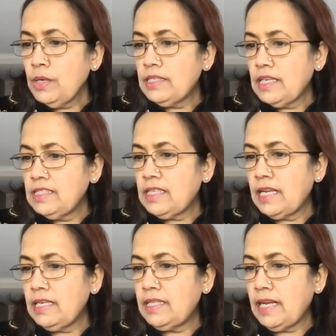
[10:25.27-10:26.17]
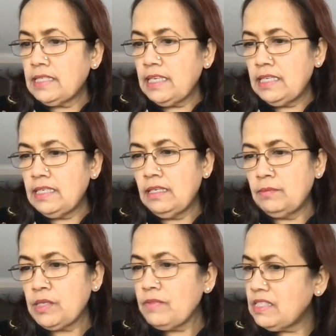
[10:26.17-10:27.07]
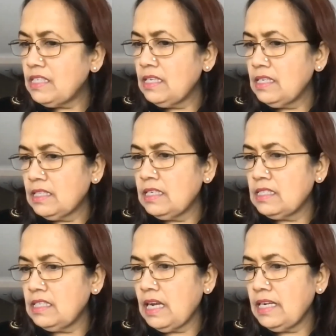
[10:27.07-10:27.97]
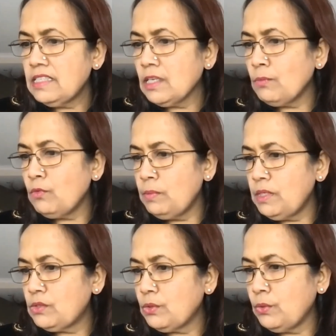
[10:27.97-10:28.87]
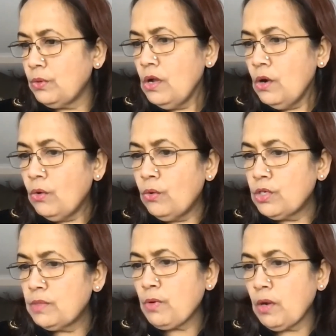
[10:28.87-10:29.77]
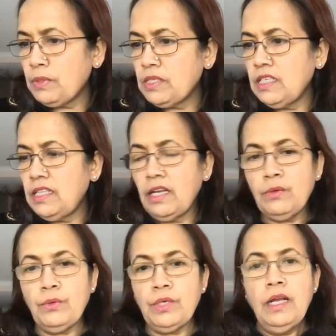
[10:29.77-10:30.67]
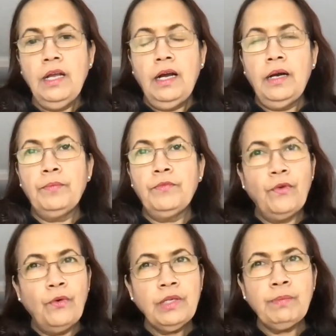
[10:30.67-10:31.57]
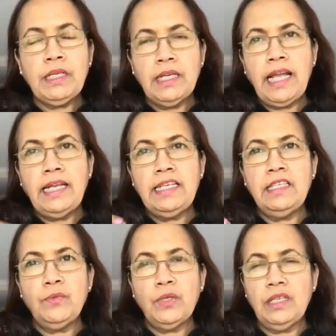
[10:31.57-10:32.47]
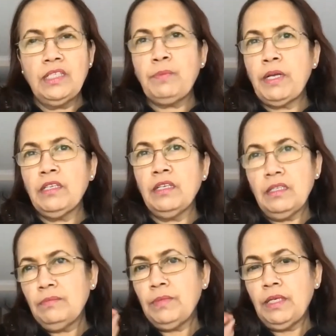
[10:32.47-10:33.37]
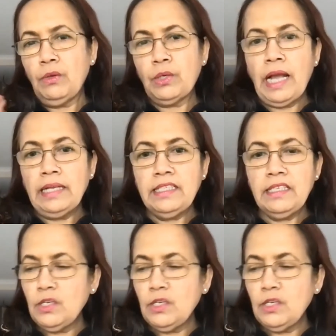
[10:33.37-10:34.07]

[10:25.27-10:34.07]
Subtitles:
As I said, that in 1739, some women who owned property, they could vote, but again, it was a special locality.